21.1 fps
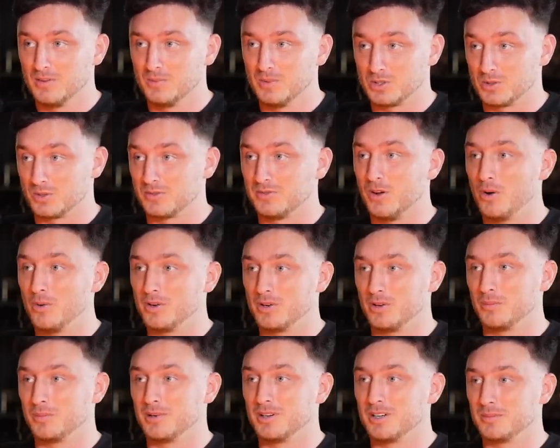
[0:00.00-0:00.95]
which was faulty
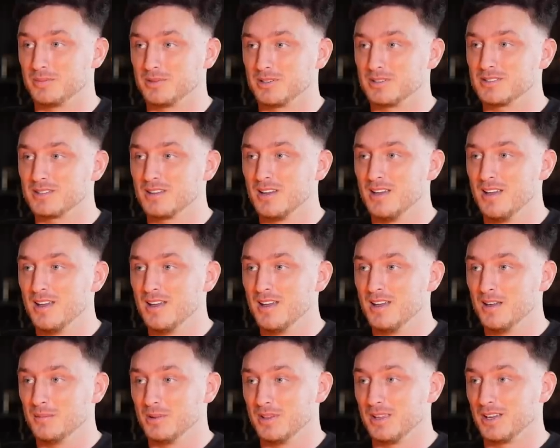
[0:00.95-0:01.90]
on purpose.
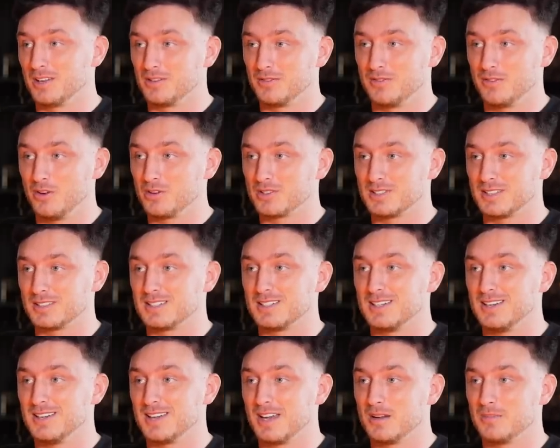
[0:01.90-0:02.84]
Yeah. But they could have flogged it to
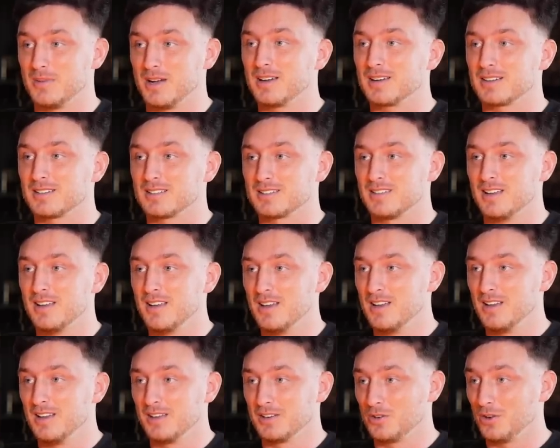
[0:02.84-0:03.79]
TK Maxx.
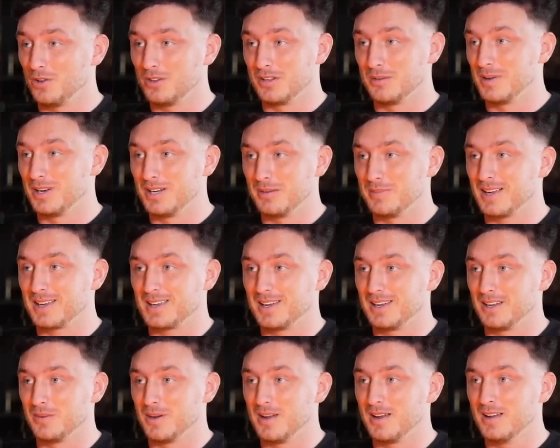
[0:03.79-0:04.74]
Yeah. Got their money back
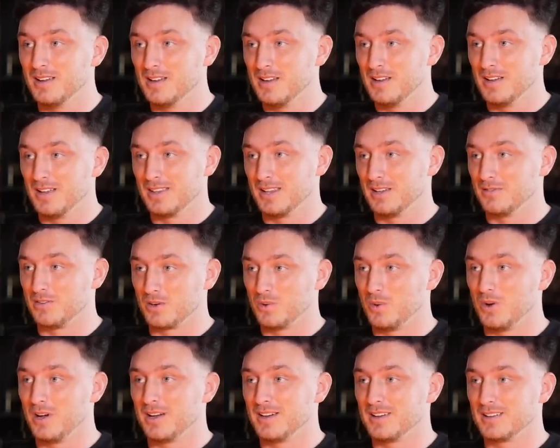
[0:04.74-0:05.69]
anyway, and they've
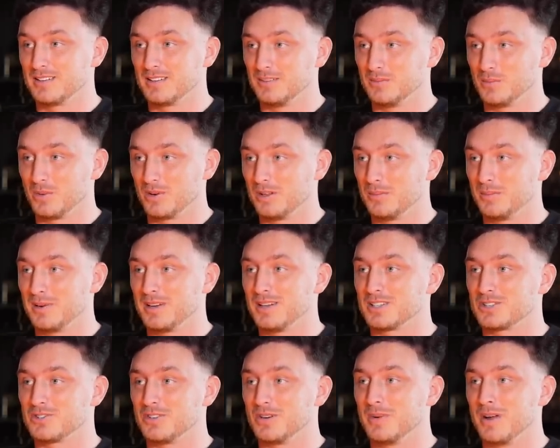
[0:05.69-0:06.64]
acquired one of the
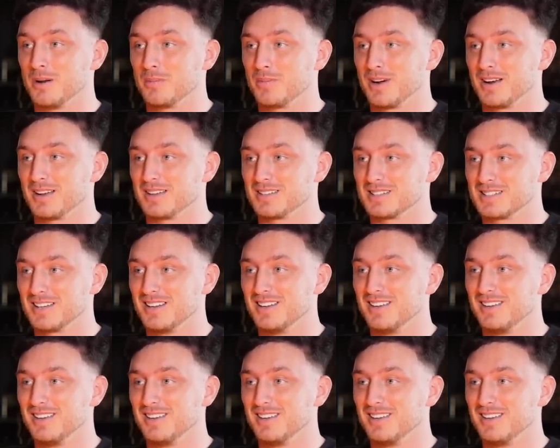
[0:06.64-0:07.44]
biggest streetwear brands